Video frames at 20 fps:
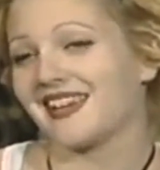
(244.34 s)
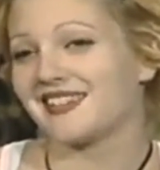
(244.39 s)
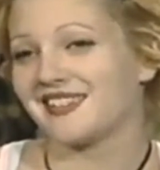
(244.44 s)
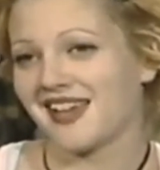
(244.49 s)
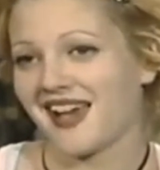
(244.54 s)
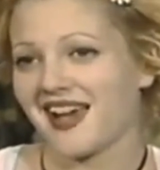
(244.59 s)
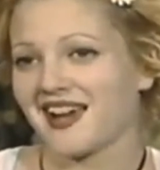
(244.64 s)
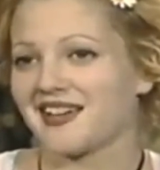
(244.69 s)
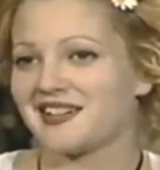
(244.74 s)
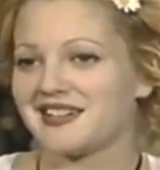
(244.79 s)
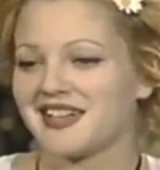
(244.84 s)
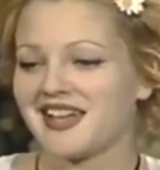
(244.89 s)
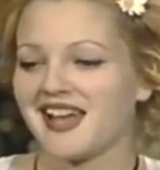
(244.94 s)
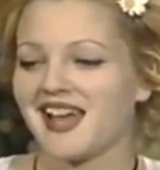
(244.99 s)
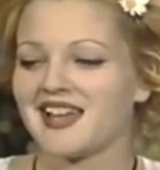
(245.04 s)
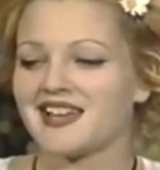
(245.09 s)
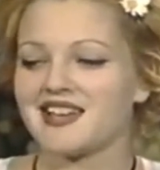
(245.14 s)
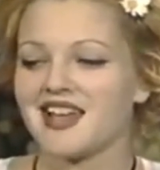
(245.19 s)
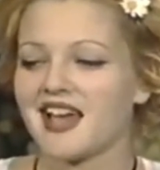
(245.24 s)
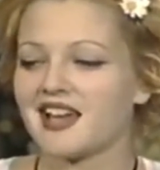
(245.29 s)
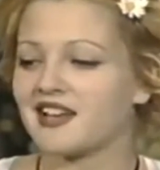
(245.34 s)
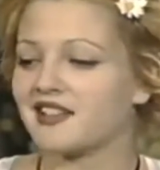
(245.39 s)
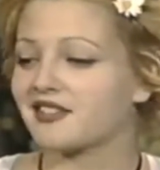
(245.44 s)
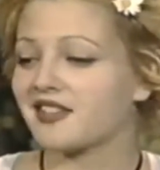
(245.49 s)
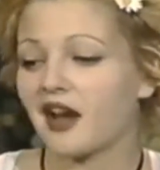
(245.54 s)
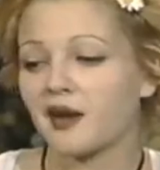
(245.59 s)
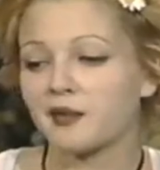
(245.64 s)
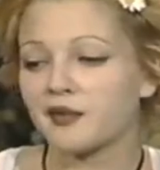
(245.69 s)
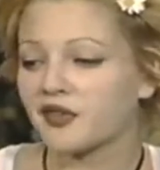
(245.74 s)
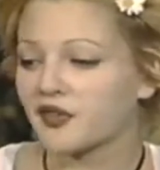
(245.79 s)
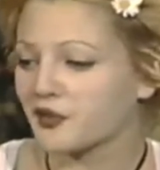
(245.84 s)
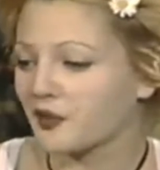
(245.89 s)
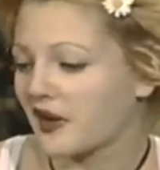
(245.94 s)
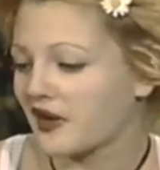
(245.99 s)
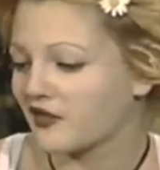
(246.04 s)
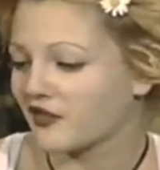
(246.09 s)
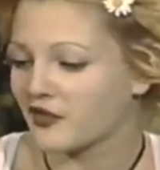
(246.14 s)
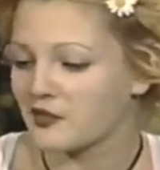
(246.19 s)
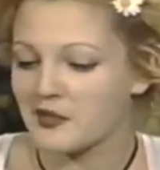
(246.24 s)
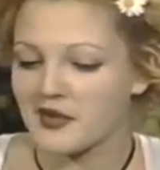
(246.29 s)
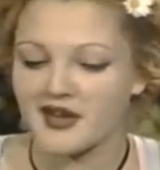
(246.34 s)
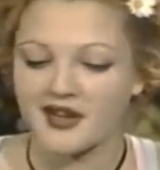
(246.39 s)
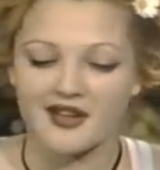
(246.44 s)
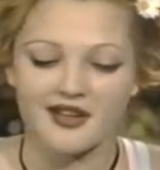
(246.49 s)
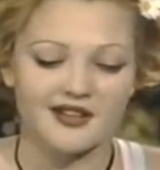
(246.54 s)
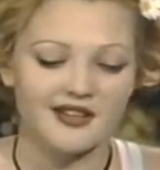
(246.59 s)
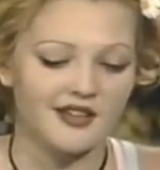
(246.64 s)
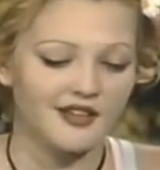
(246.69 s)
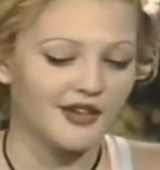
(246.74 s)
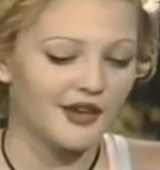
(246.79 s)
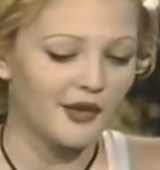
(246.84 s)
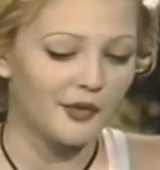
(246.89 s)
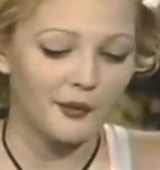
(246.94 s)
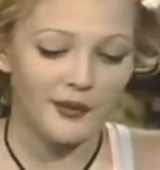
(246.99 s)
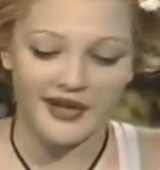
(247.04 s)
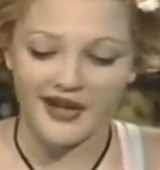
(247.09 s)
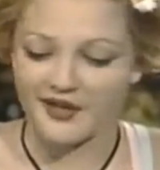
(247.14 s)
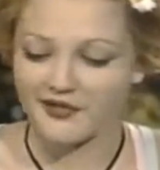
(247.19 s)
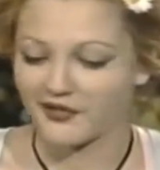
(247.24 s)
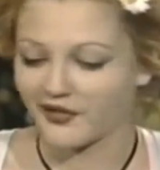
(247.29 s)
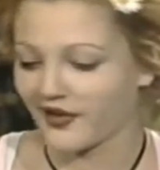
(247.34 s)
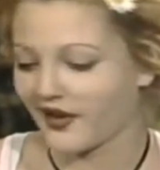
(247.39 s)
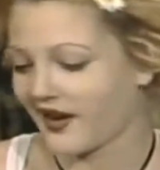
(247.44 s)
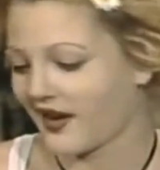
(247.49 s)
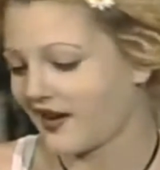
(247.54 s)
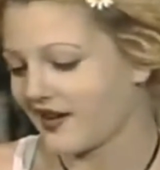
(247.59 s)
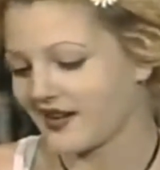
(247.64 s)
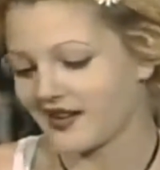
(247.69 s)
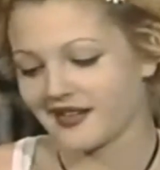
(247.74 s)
Exactly. And that was great for me and, you know, whatever.